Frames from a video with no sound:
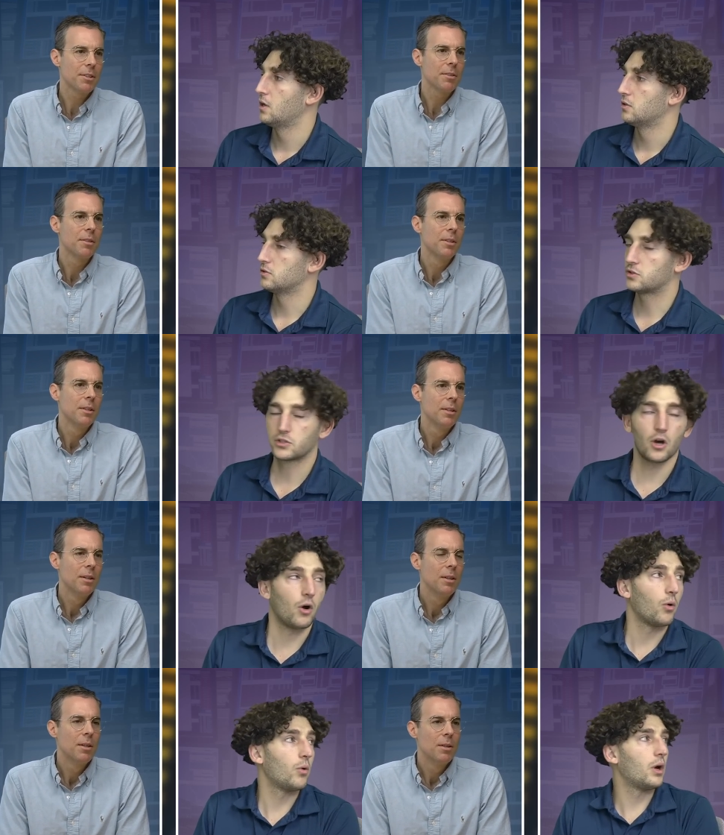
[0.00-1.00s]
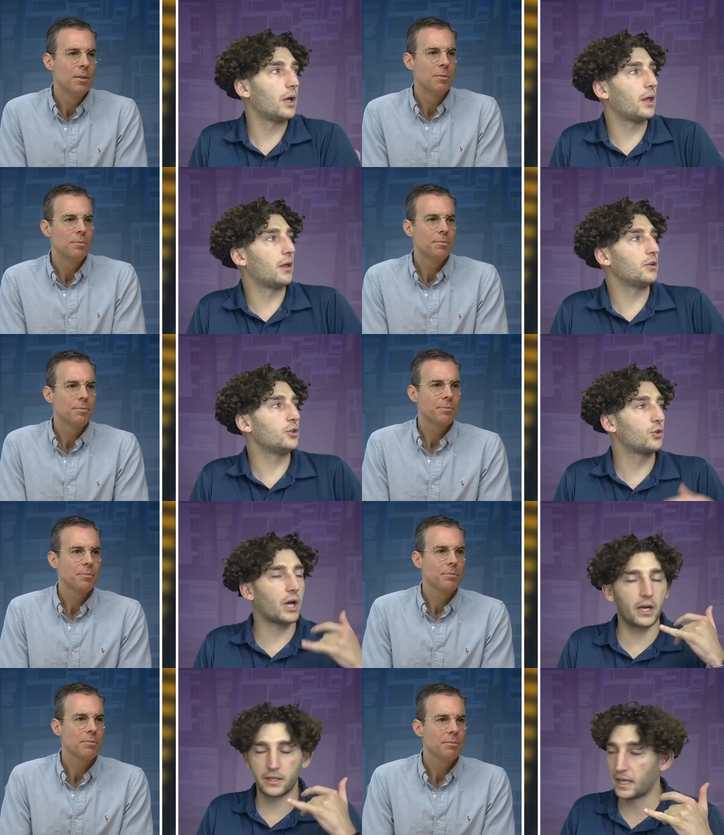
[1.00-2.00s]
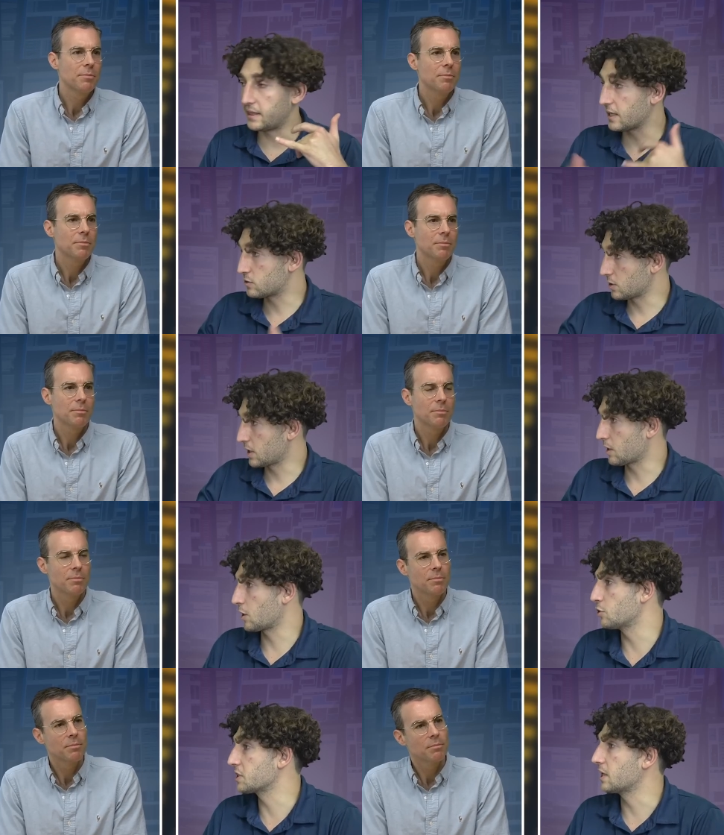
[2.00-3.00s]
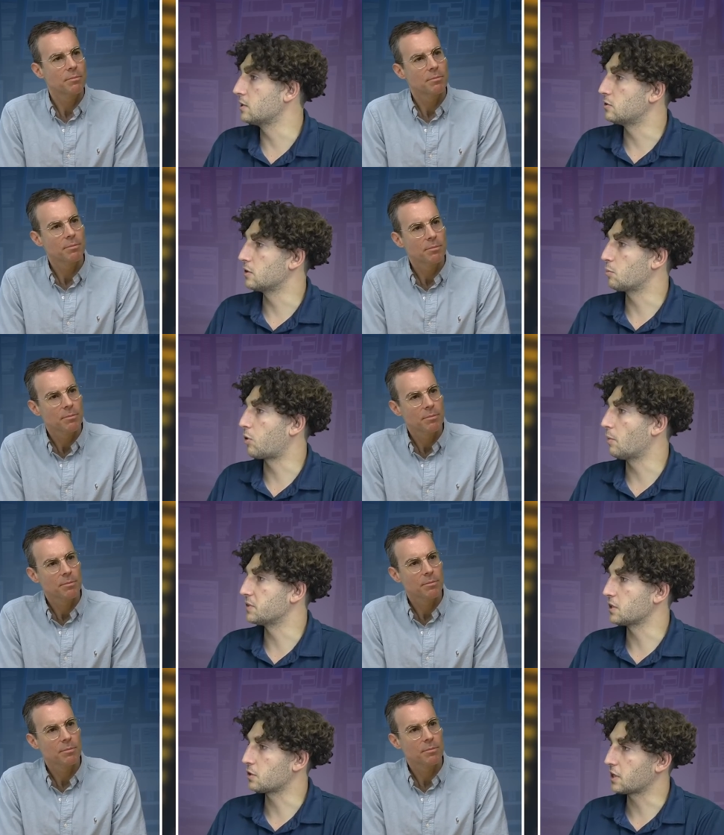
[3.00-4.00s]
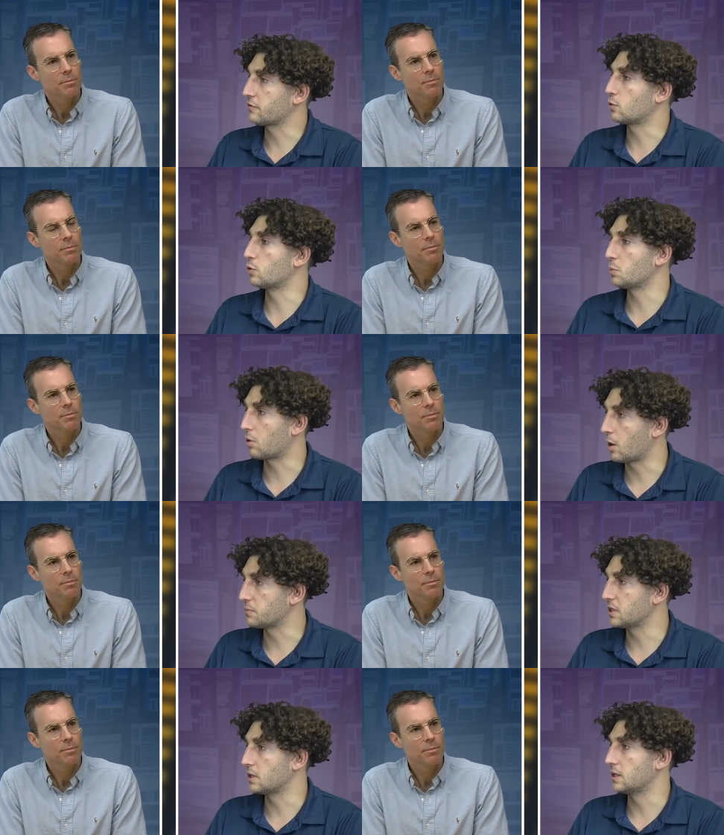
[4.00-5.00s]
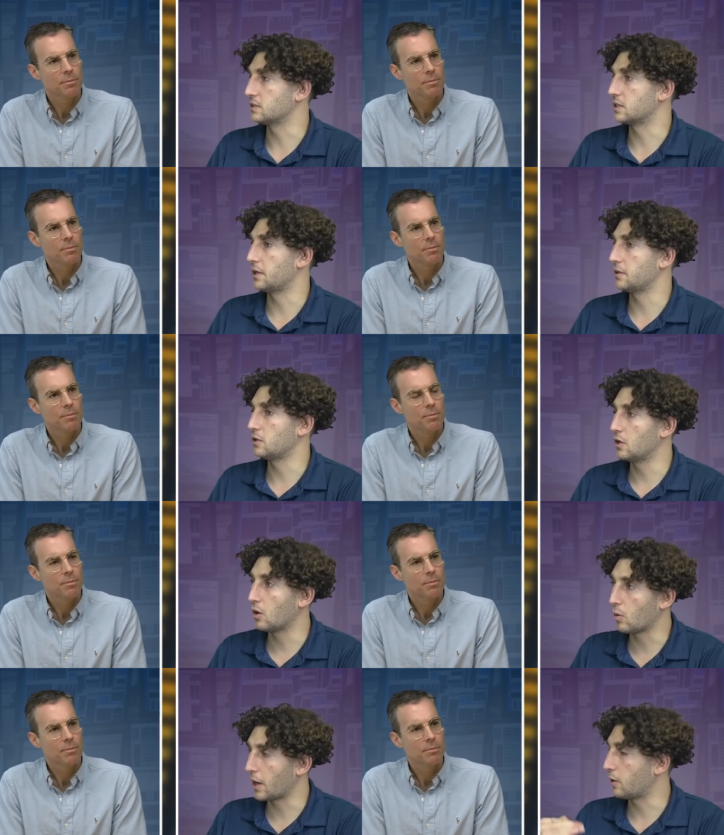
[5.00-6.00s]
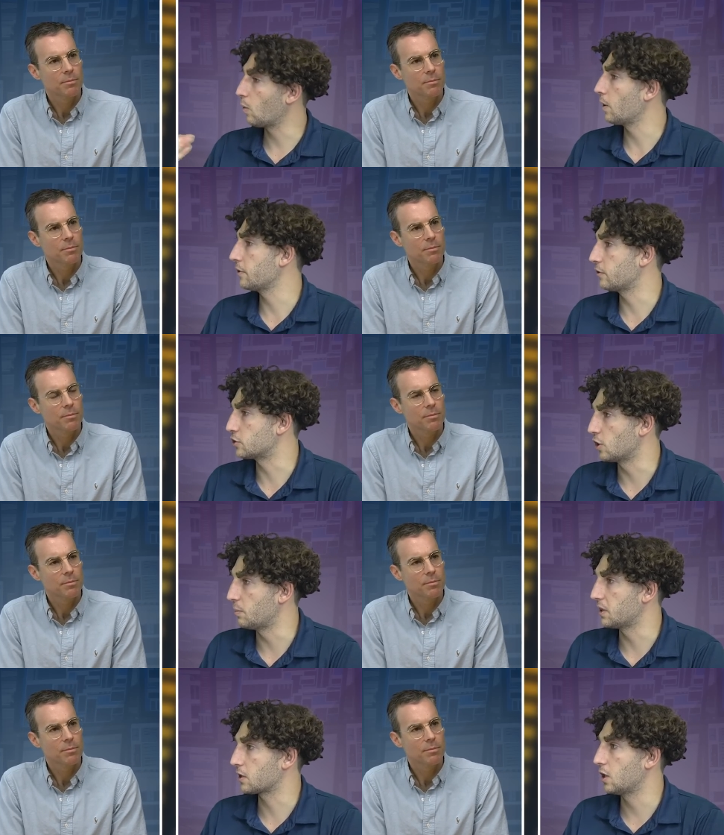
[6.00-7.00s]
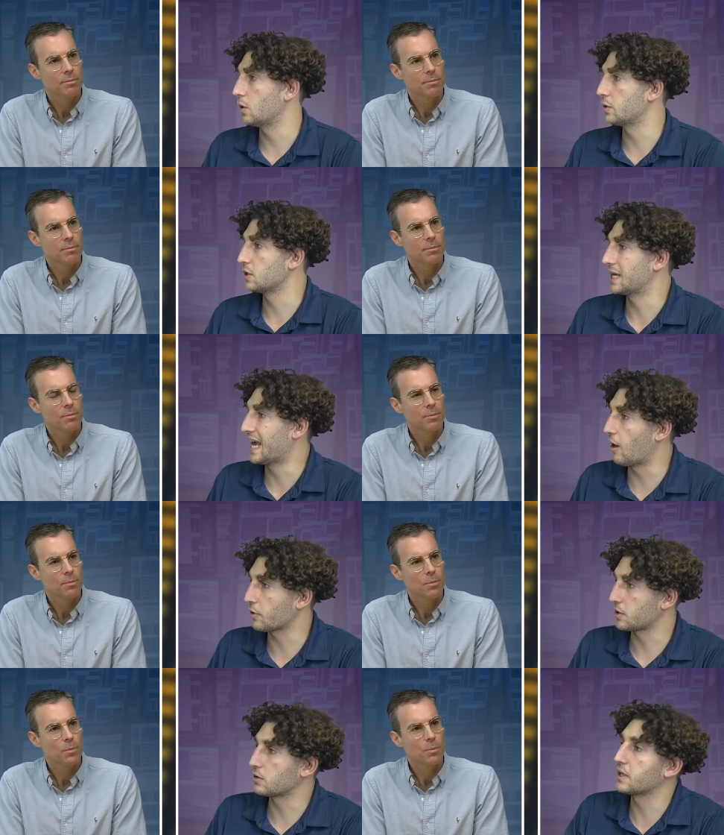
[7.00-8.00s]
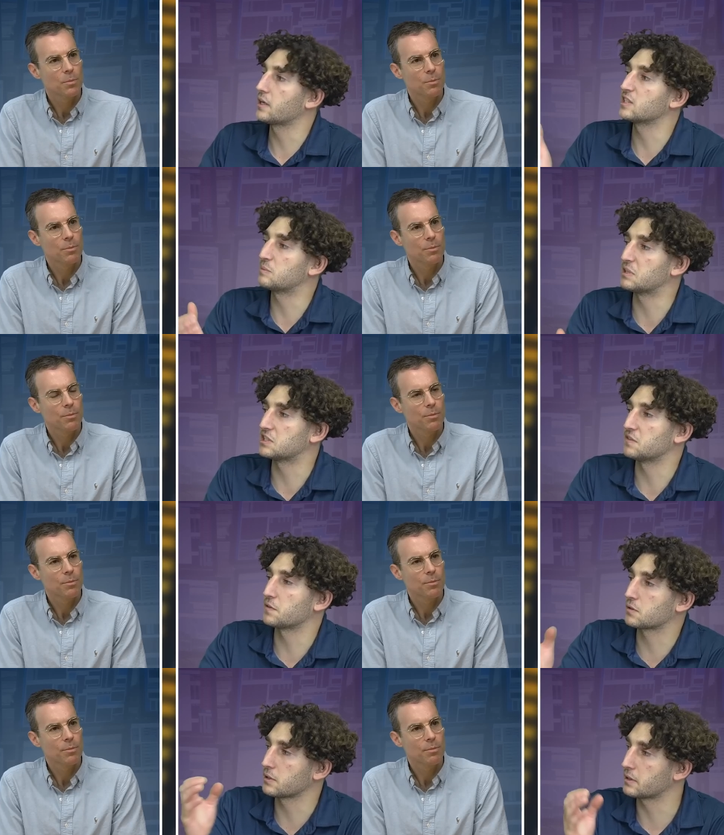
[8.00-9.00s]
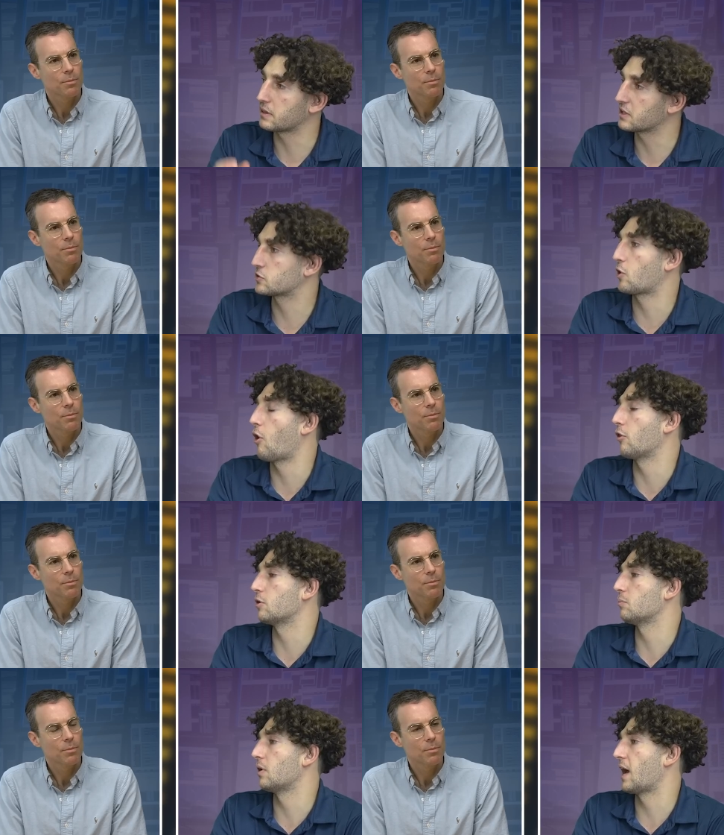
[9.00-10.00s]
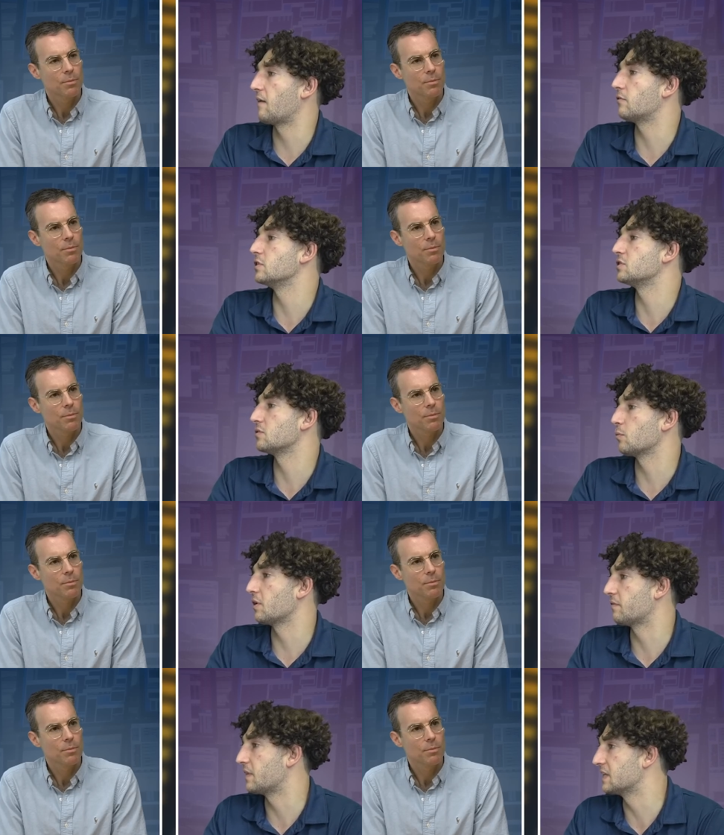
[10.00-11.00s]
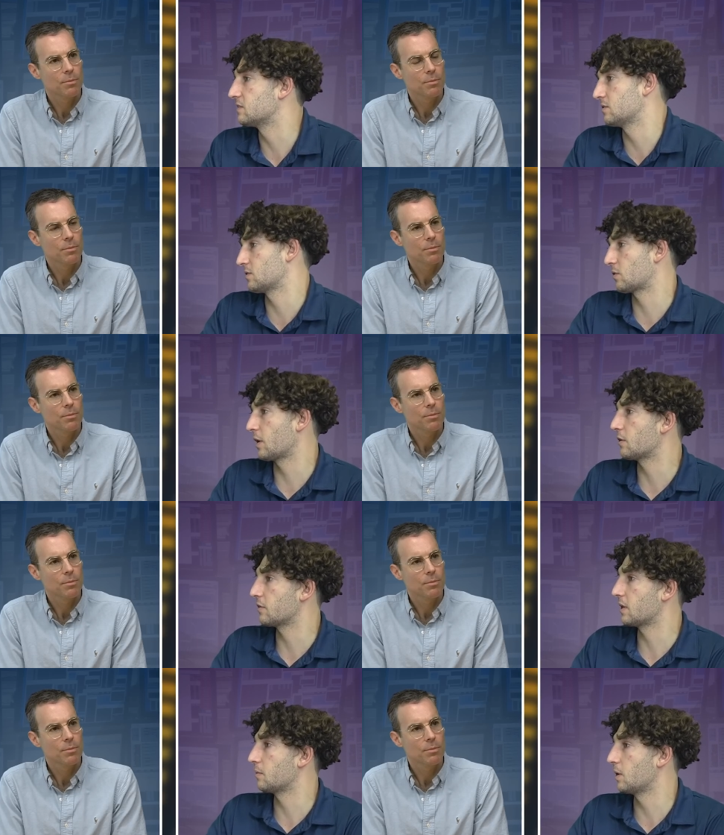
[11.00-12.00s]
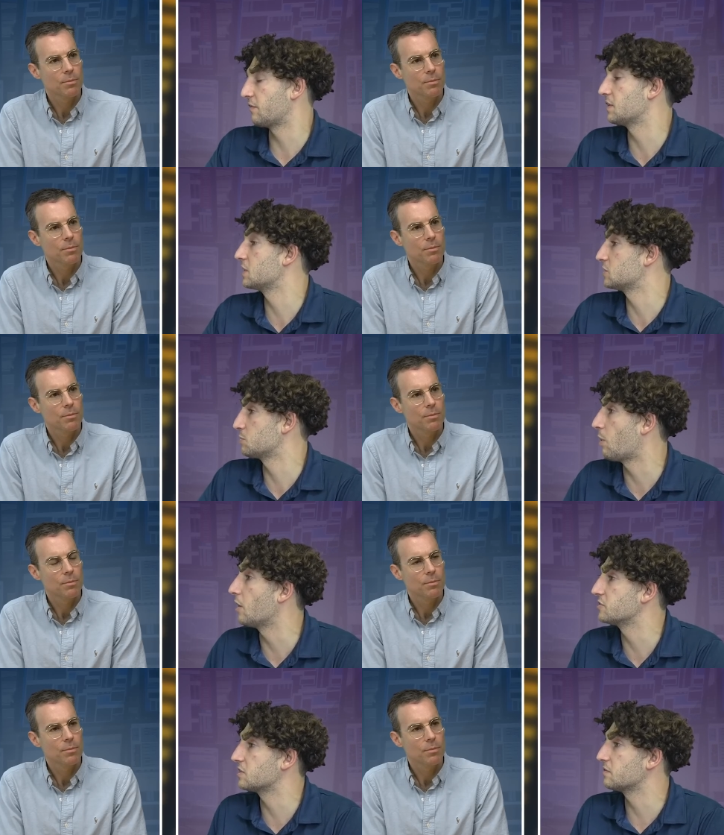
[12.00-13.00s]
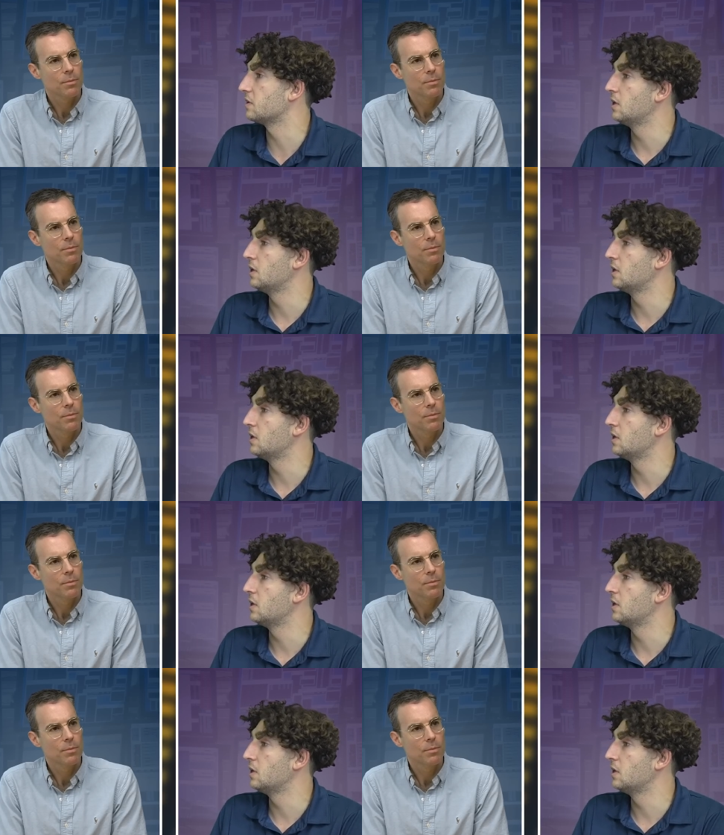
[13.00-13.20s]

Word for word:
Speaker 1: So you kind of, then that's it goes again into the prompting. You're gonna have to reprompt it and say, no, I don't want you to show me the code. Calculate it specifically this column average if this is greater than if this is positive.